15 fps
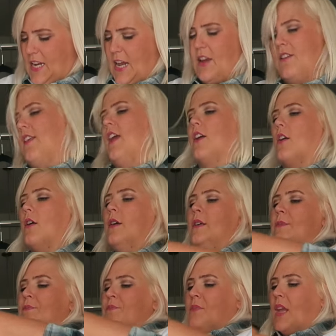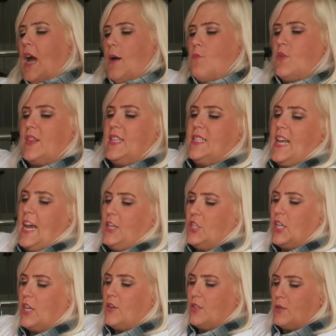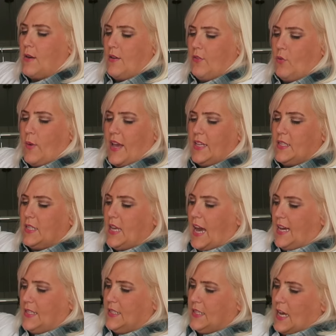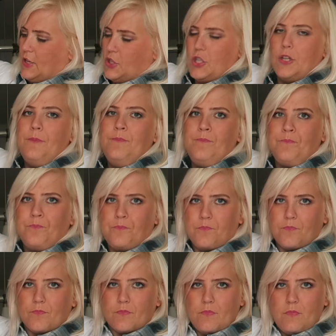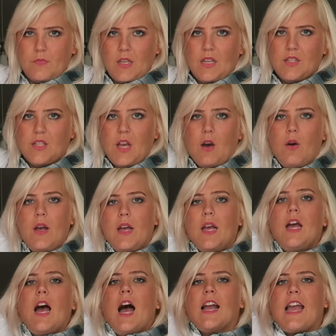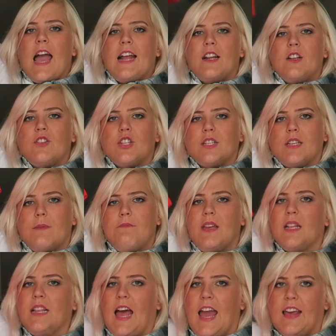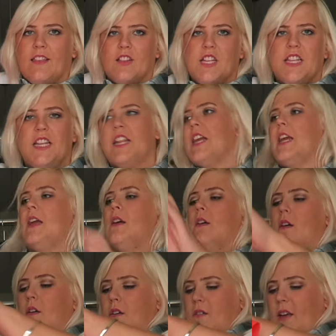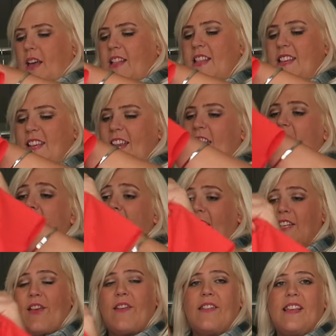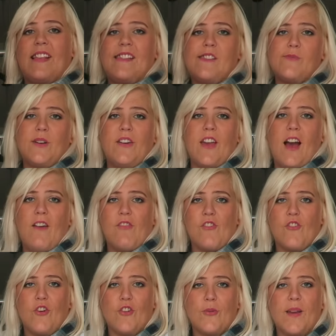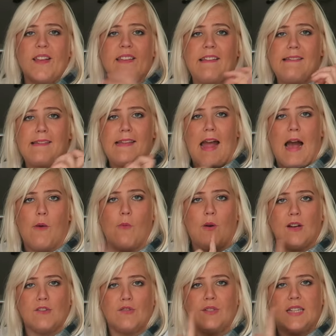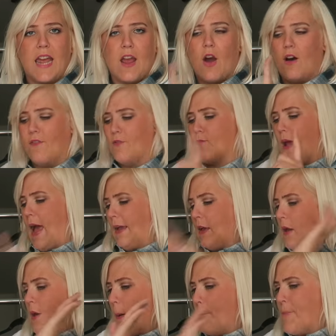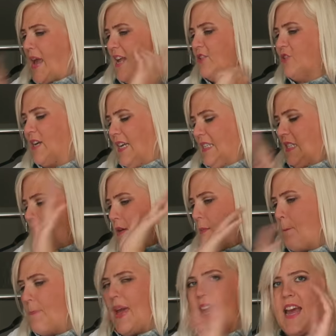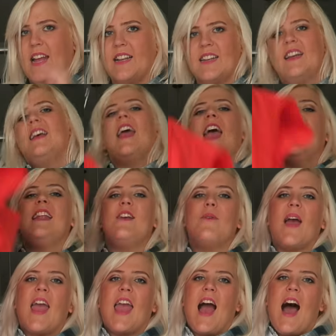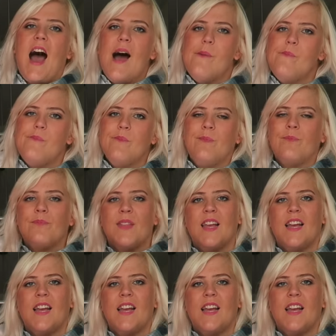staying on the hanger, with a sash that goes around the waist as such. So again, just a mid-length to the knee. And as you can see, this is really off the shoulder because I did not want to stay on the rack. Bad dress, bad. Anyway, I'm